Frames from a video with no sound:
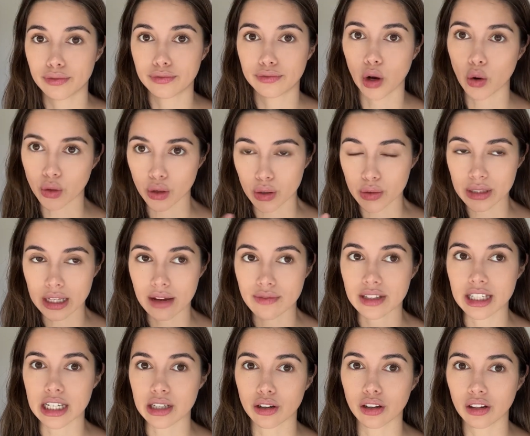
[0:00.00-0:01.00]
photos I've
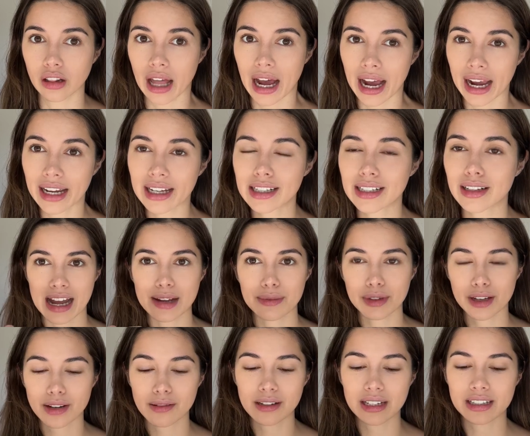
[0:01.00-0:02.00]
seen online. I'm
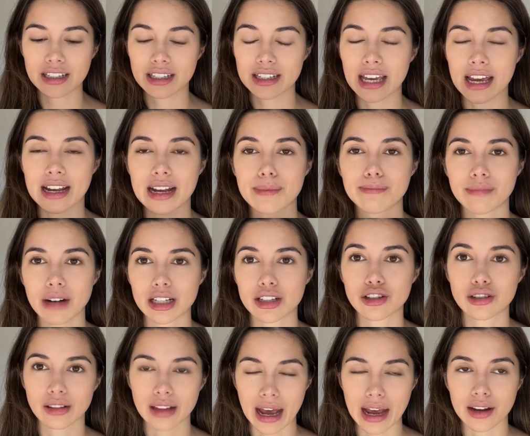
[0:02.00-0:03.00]
going to take a much
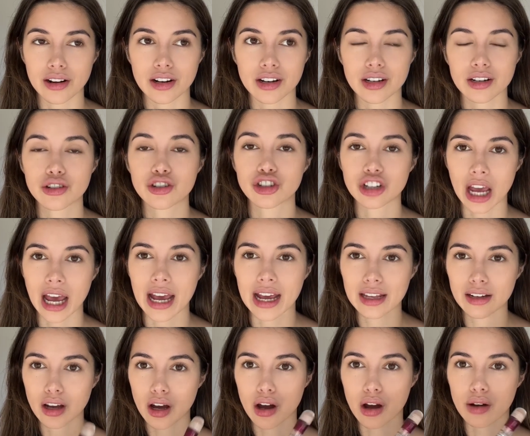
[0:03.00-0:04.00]
lighter shade
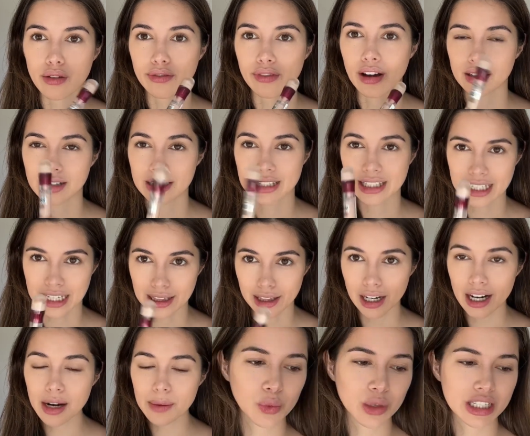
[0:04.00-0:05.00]
of
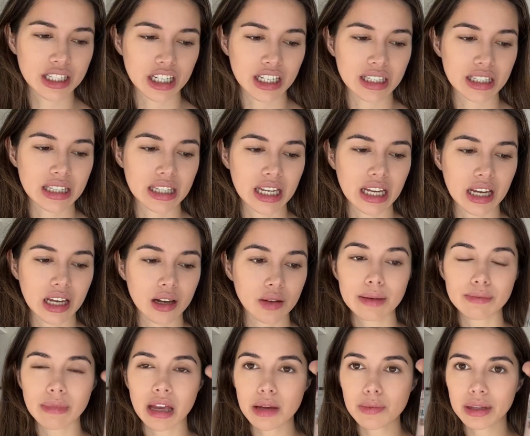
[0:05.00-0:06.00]
concealer, which is the
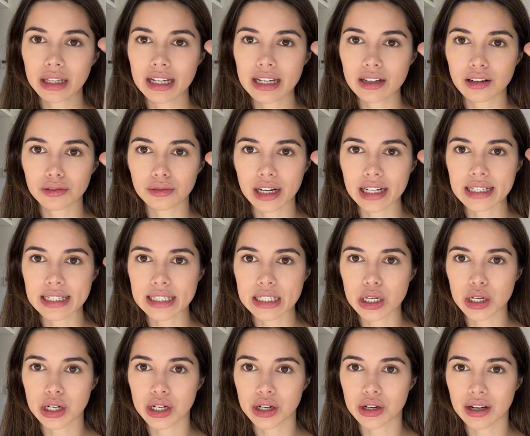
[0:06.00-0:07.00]
Maybelline
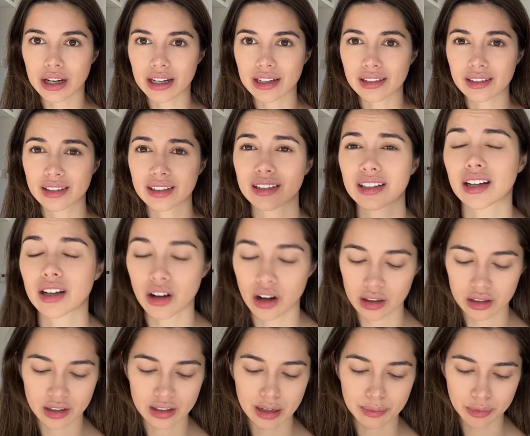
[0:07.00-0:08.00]
Eraser in the
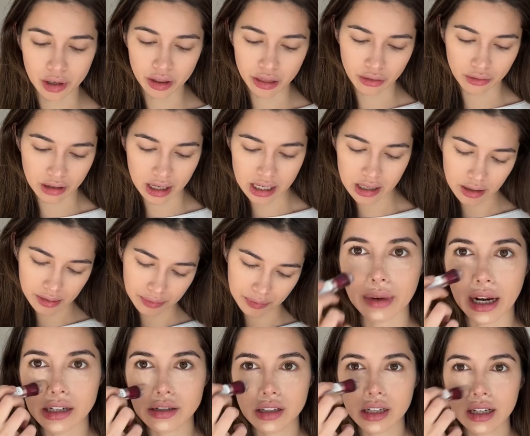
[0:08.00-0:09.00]
color number 3. I'm
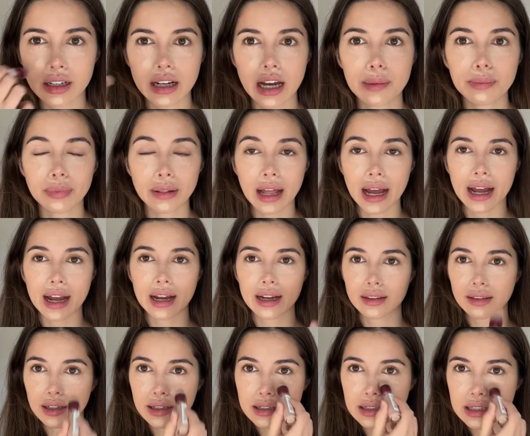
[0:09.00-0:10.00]
actually gonna apply
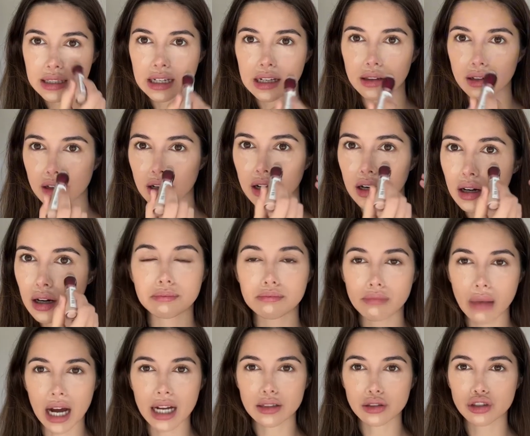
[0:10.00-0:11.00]
the concealer
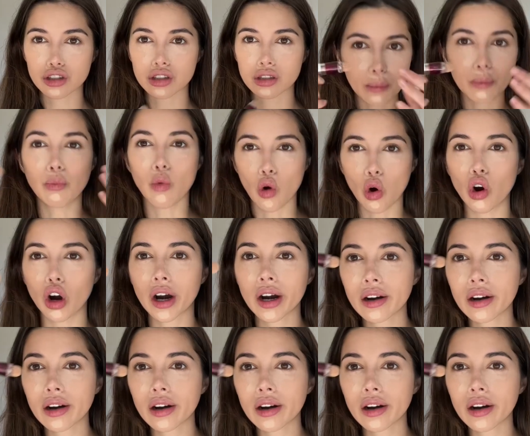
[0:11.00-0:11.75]
much more